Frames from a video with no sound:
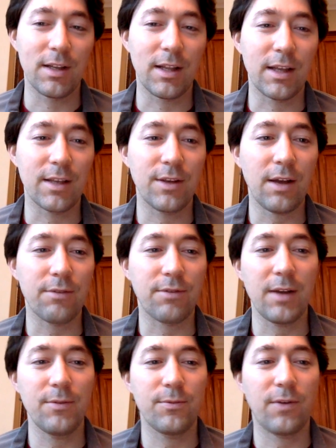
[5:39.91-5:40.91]
But like,
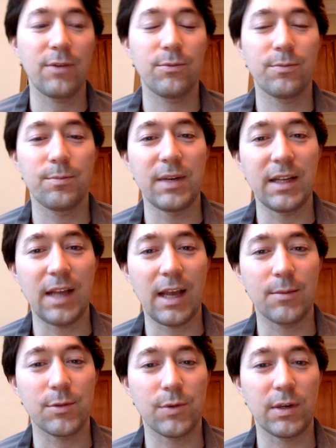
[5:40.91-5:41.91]
yeah, find
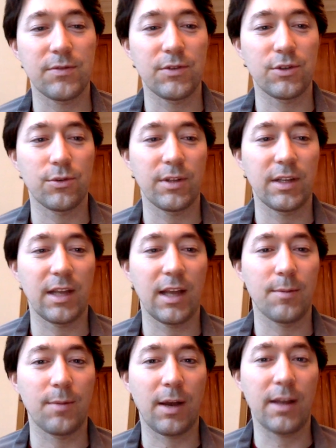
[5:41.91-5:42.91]
mini games, ways of enjoying
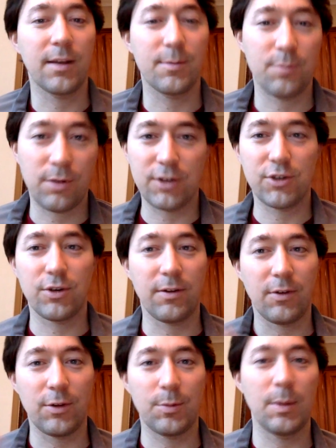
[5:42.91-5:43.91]
the game. I get
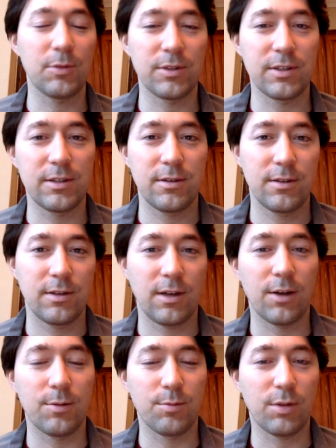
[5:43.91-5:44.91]
pleasure out of other people's
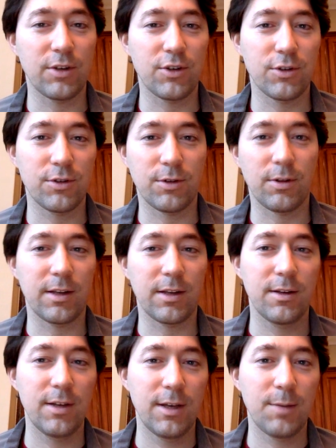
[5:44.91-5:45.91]
unpleasure, so
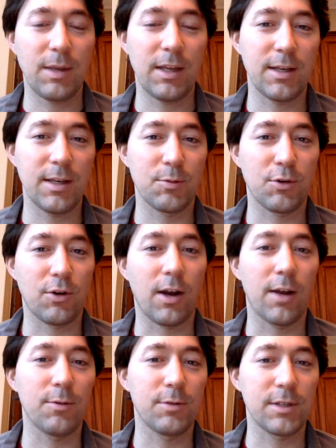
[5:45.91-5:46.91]
like making him
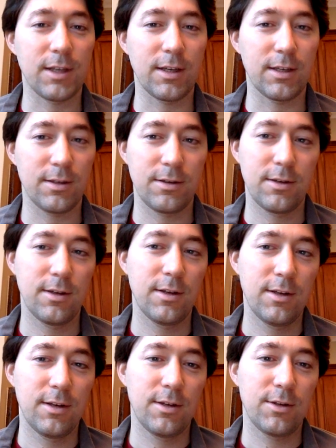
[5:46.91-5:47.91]
cry was like
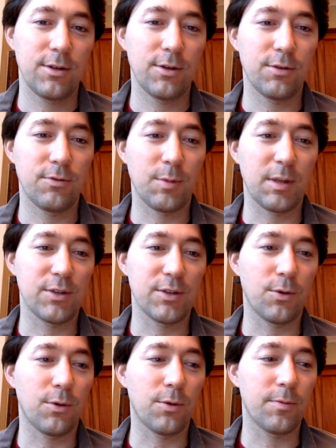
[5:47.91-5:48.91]
good for
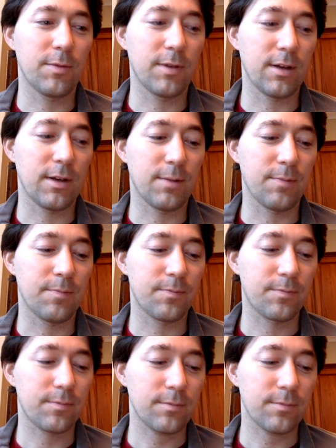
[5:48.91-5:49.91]
my soul. I'm